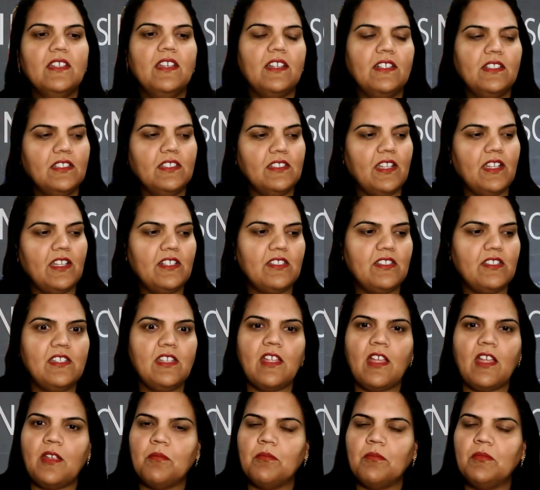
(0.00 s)
and the next
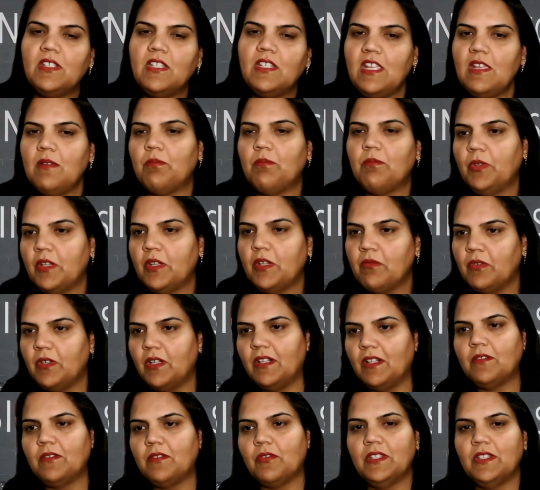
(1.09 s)
day I'm deep
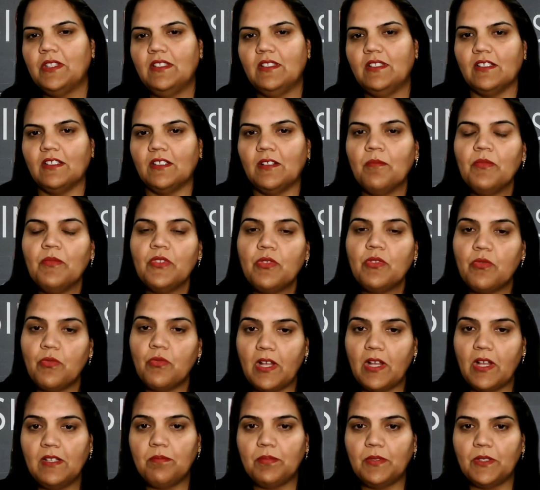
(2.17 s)
involved with the
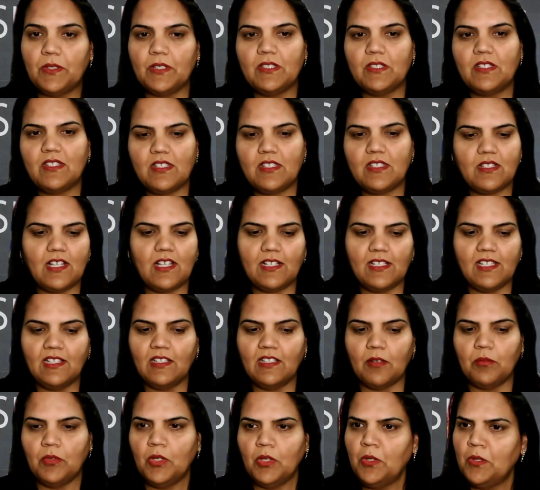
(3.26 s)
developers telling
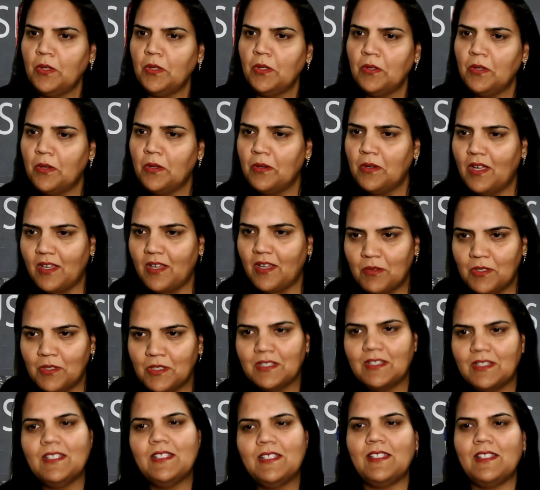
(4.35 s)
them, no, no, no, I
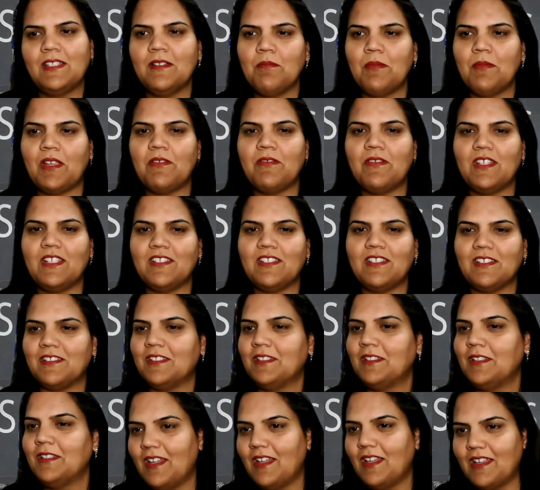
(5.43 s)
want this in my features.